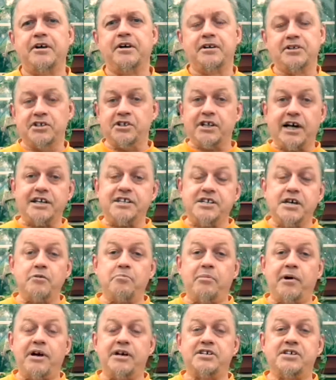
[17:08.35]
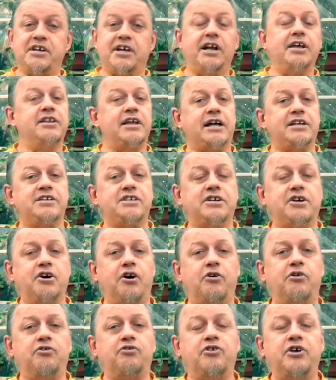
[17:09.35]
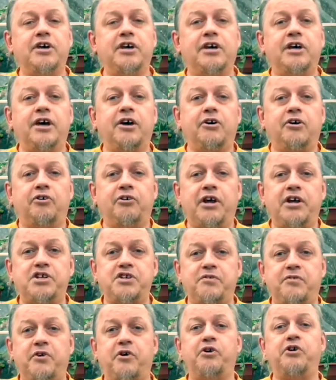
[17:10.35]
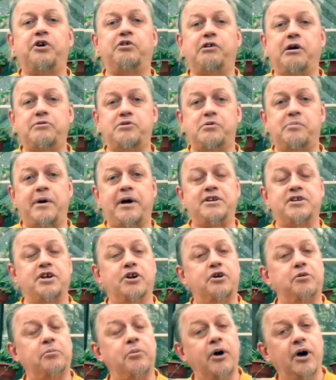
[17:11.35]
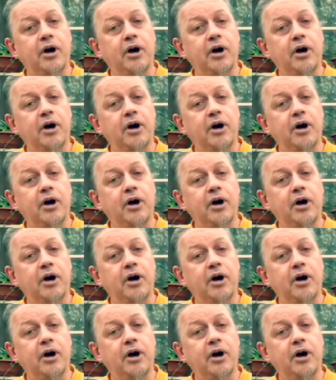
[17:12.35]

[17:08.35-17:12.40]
So that's it basically, that's the current thinking on Echeveria, Graptopetalum,